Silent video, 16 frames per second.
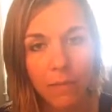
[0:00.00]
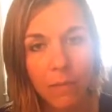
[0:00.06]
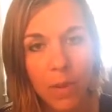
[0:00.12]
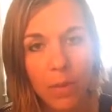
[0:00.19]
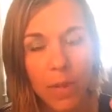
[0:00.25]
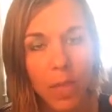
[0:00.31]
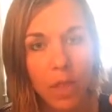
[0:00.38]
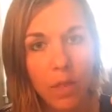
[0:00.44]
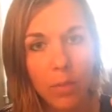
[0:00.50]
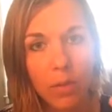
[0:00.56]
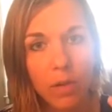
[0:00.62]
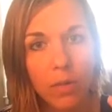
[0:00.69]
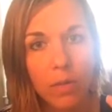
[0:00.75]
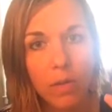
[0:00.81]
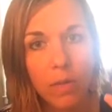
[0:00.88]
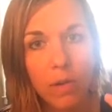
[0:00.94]
maybe a little bit
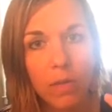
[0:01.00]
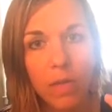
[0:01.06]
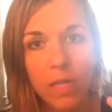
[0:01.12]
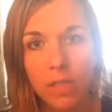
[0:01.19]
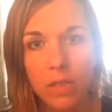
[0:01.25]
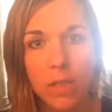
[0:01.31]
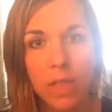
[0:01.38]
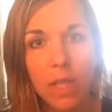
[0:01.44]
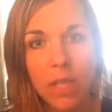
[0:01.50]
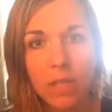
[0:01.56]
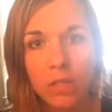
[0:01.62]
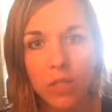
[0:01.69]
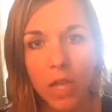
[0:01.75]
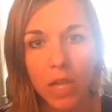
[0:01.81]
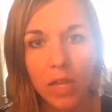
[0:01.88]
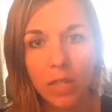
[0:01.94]
of these feelings of
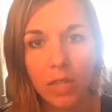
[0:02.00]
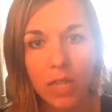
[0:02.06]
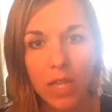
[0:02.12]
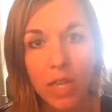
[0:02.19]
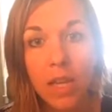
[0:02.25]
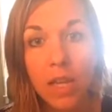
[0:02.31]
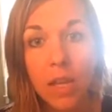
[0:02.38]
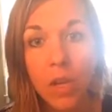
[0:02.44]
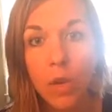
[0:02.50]
jealousy,